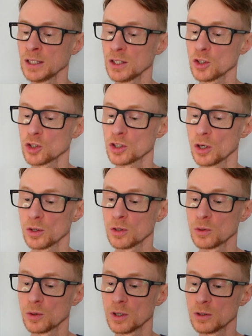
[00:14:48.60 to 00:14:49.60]

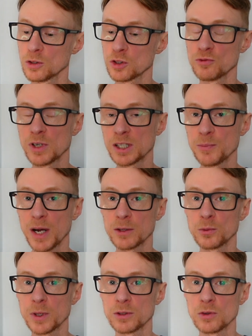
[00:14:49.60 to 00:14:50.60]
So it doesn't really matter
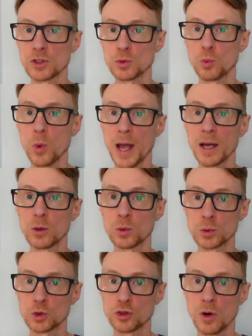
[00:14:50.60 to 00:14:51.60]
whether it's wet
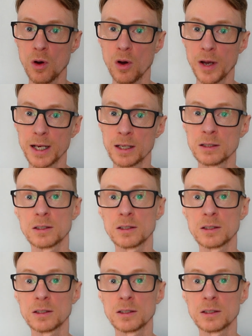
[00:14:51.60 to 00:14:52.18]
or dry,